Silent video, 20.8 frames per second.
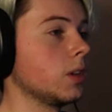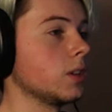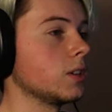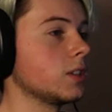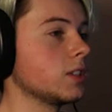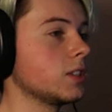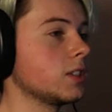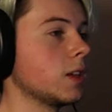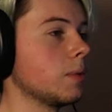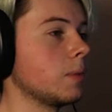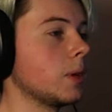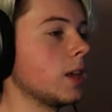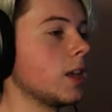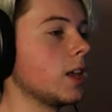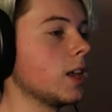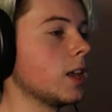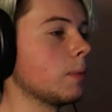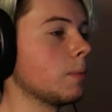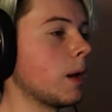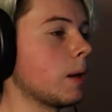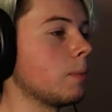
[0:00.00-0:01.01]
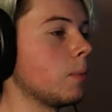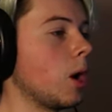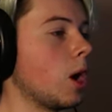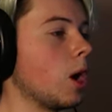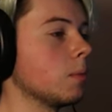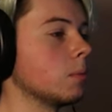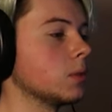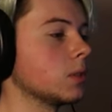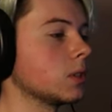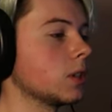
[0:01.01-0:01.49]
Just them hitting my
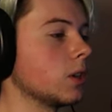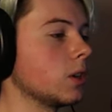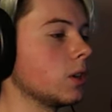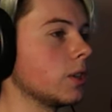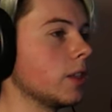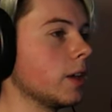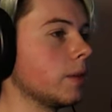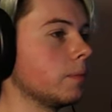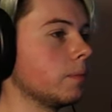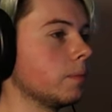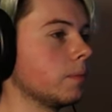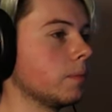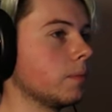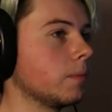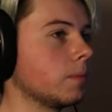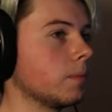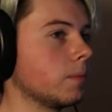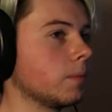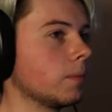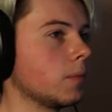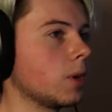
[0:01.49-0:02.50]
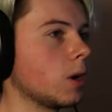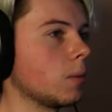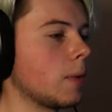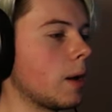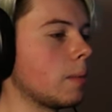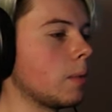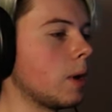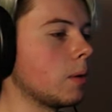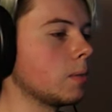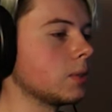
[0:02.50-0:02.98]
bombs killed them. Or
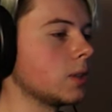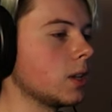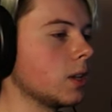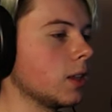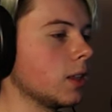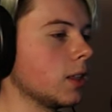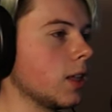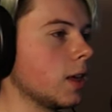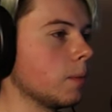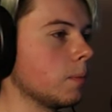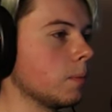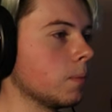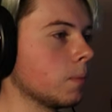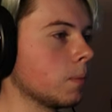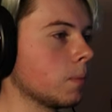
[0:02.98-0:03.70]
my bombs hitting them.